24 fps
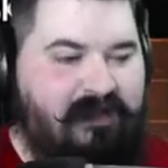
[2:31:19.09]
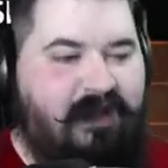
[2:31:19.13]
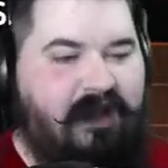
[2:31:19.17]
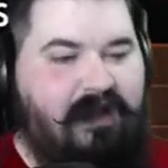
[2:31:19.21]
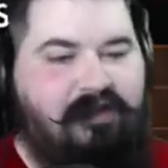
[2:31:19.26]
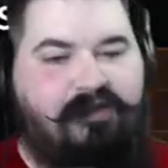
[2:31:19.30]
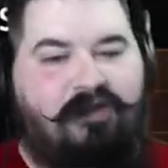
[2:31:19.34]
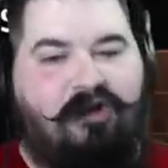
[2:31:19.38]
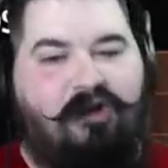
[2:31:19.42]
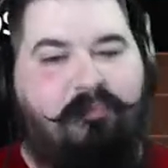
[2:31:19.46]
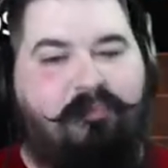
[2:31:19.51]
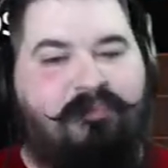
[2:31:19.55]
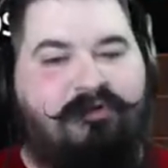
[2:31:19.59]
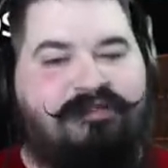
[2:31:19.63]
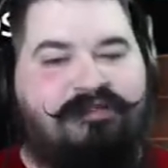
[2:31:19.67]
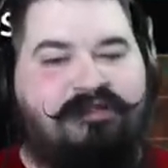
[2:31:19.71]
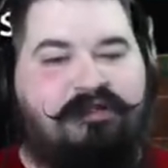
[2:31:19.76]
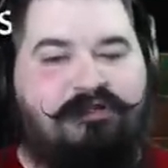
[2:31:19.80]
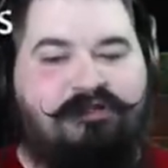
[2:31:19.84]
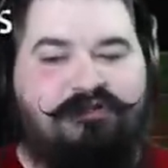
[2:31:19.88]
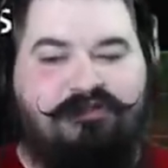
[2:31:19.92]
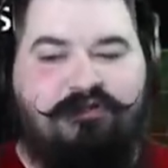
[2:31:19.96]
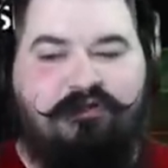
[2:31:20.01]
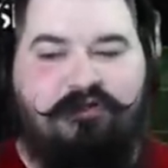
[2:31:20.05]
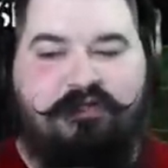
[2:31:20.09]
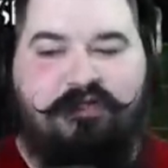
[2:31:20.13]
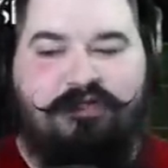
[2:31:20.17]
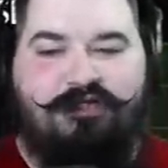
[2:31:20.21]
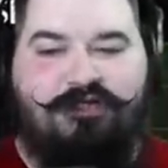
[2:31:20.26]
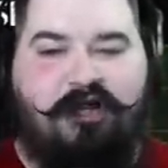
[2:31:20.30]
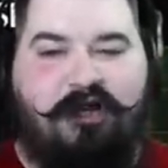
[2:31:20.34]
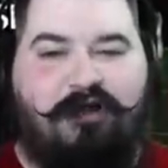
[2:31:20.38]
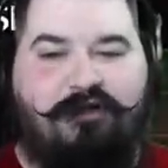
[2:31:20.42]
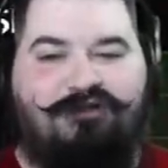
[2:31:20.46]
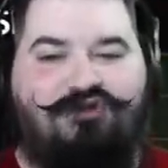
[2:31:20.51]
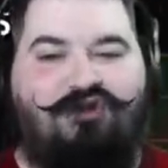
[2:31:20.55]
and then I proceeded to do the
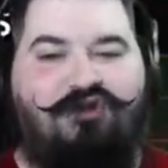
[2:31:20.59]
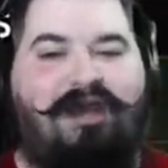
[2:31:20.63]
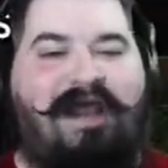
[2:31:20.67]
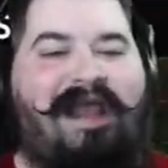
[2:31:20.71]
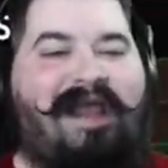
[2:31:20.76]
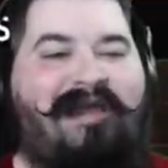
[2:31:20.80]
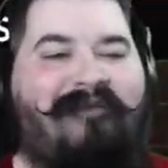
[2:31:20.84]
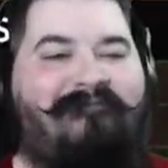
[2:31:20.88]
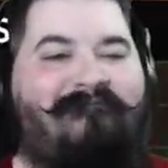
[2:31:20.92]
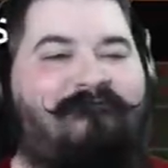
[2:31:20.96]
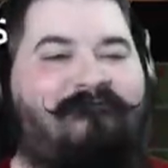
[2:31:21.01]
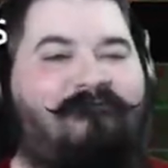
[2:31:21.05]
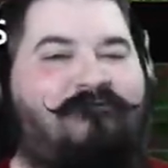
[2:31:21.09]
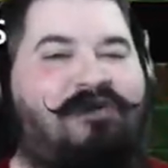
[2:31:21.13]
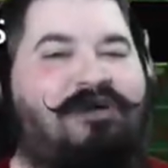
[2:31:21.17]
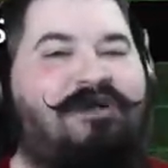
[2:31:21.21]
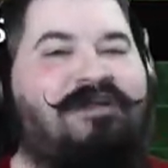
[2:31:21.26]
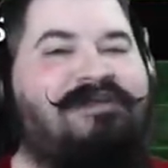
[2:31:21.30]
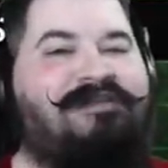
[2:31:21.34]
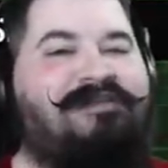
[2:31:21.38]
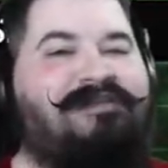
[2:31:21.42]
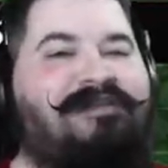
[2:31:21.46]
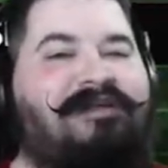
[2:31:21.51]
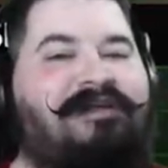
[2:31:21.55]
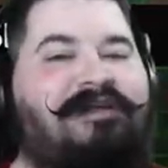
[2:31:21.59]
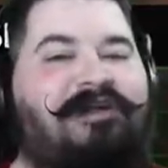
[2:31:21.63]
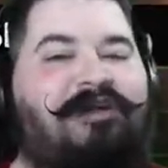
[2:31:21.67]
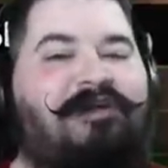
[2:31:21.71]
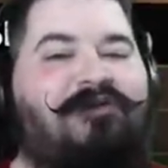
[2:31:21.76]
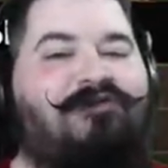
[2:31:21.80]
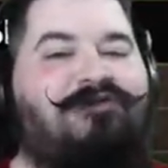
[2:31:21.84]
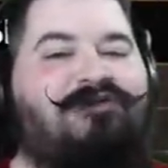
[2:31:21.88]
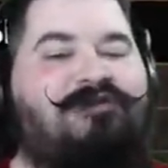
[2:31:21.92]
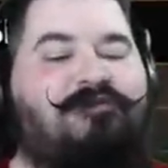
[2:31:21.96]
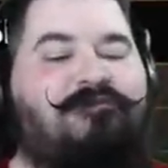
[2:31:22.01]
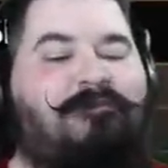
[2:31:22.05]
challenge on every
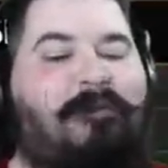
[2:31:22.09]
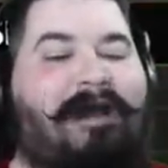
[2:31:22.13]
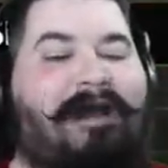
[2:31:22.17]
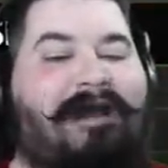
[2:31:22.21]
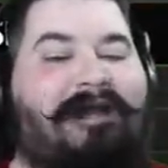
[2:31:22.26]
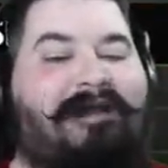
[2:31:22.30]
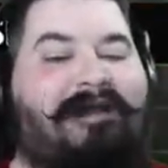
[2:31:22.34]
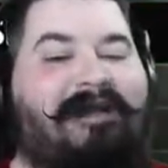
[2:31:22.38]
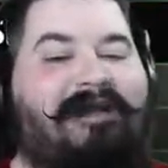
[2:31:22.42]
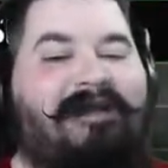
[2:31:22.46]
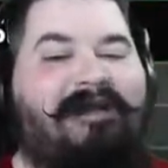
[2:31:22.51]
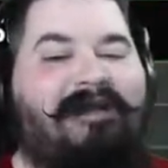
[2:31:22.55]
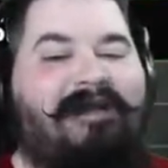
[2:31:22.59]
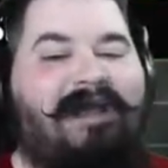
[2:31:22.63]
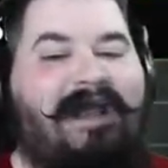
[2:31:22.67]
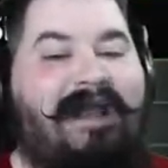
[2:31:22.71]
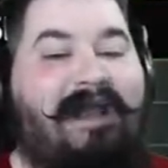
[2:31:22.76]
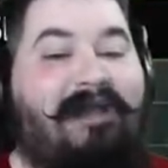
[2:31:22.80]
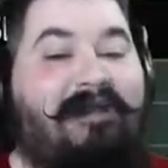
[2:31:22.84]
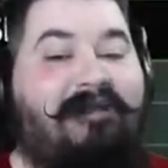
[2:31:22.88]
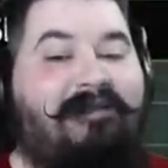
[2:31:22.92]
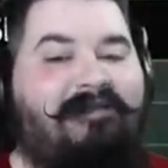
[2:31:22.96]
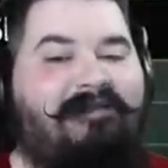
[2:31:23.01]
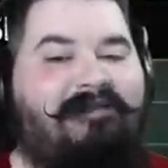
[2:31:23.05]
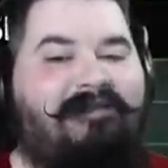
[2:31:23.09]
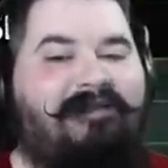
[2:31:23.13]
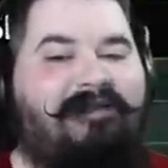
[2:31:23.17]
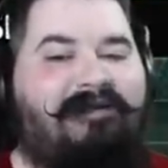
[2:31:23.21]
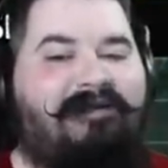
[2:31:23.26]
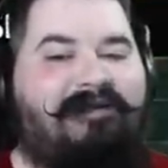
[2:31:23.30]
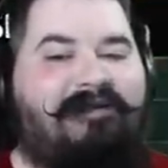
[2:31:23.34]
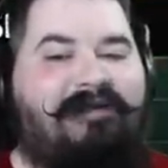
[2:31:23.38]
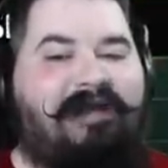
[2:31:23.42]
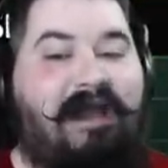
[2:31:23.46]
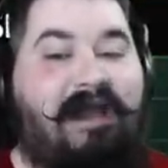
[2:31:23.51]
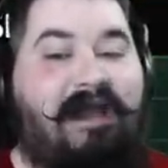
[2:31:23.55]
single spec in the
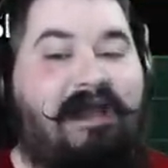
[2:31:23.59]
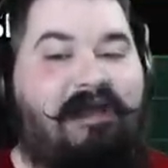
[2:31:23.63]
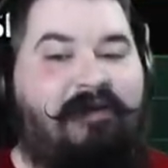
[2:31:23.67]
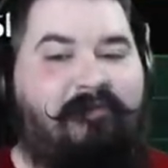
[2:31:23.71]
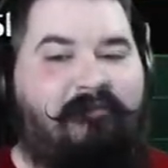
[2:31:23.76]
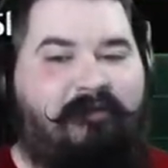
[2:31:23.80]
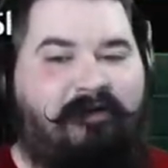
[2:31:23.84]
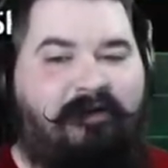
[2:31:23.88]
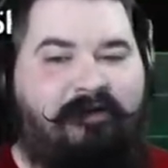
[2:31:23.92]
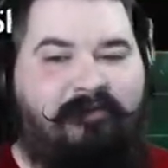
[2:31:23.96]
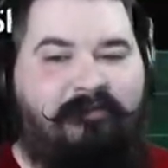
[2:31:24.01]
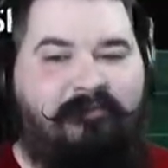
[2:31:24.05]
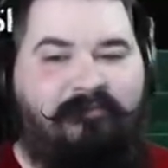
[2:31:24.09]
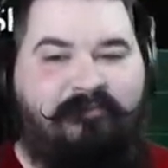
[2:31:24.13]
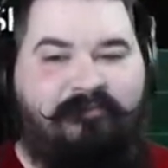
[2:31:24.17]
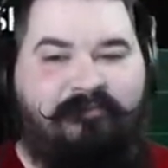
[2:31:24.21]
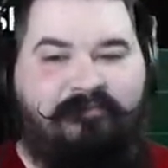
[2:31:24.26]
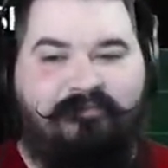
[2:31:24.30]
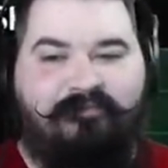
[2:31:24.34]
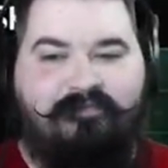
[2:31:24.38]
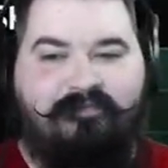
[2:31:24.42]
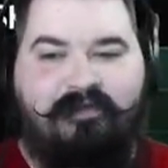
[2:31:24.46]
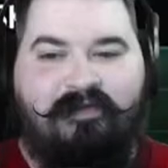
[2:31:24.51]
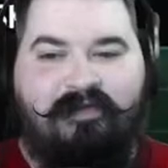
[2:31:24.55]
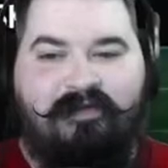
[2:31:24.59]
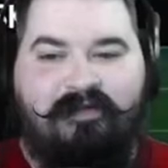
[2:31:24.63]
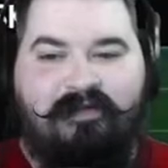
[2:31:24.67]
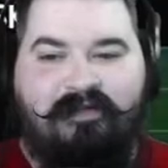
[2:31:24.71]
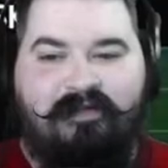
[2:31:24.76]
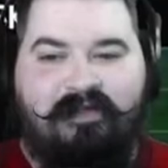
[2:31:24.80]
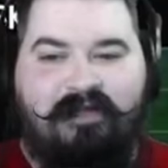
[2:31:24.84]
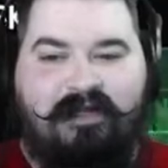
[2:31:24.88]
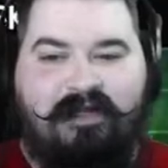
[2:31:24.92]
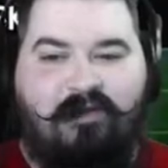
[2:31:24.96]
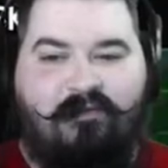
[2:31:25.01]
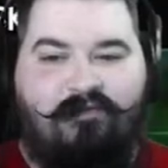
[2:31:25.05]
game. Like I